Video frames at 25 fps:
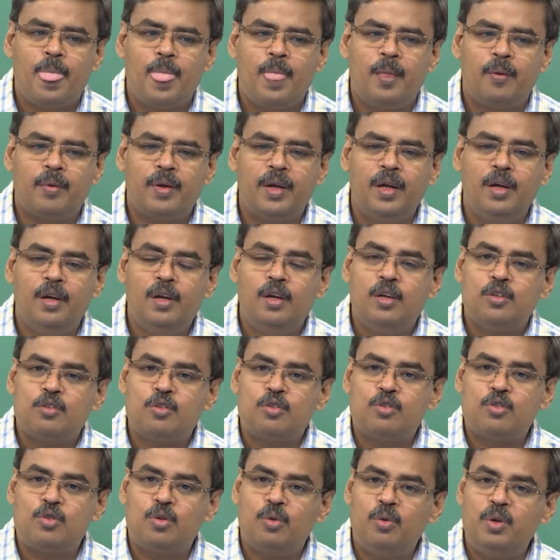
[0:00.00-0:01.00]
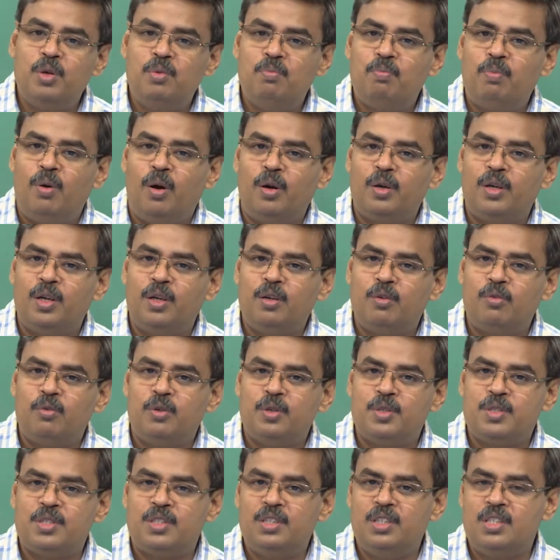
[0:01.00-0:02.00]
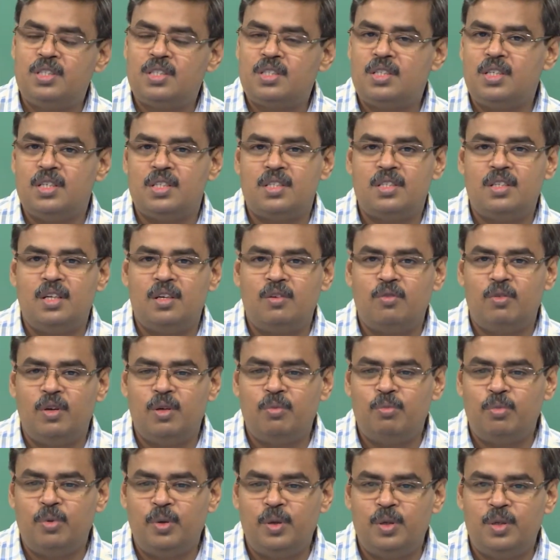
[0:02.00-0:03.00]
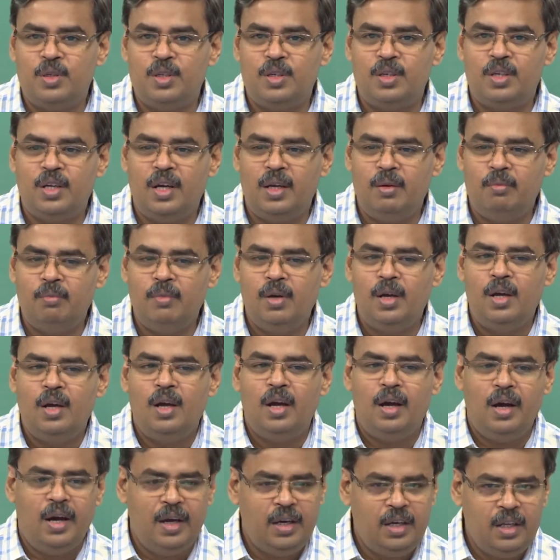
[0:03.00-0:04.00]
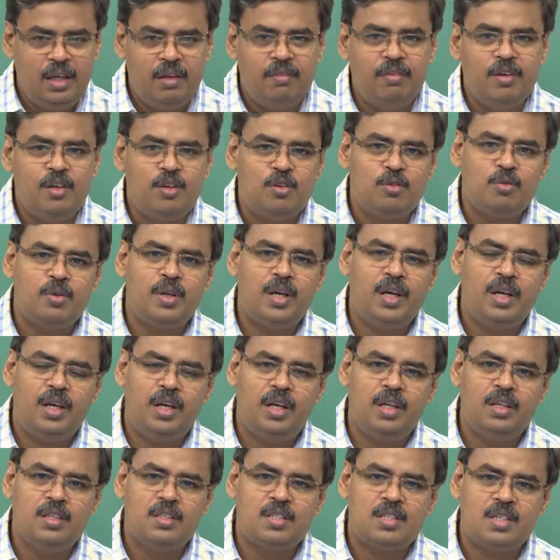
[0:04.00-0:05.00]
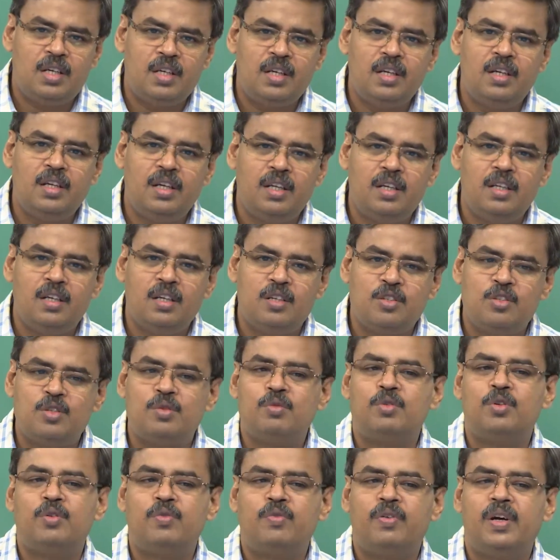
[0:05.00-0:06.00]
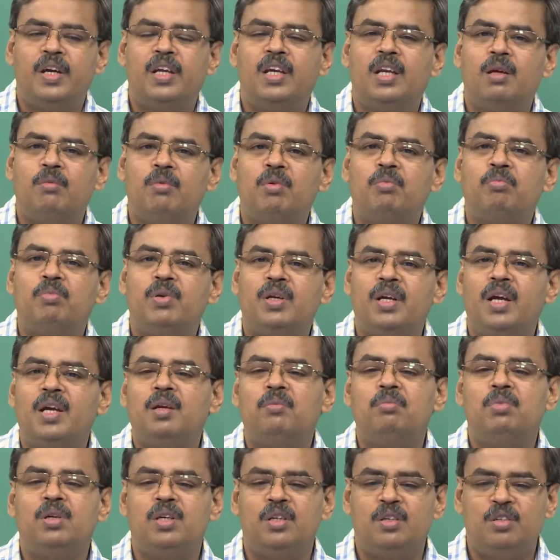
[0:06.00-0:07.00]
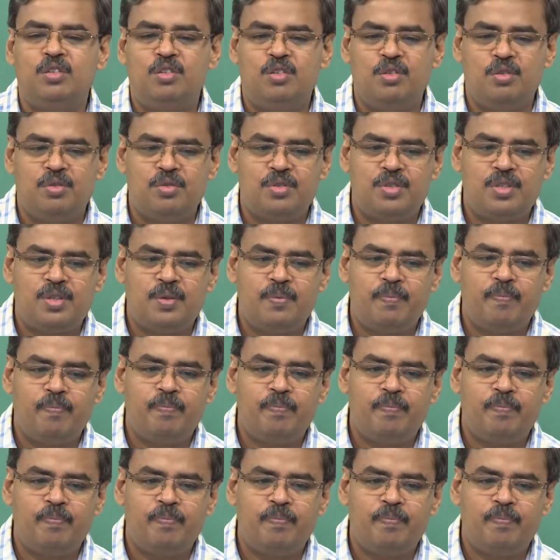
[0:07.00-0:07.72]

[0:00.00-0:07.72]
Okay. So important was this test at one point in time, and even today in certain areas you would find MMPI being used.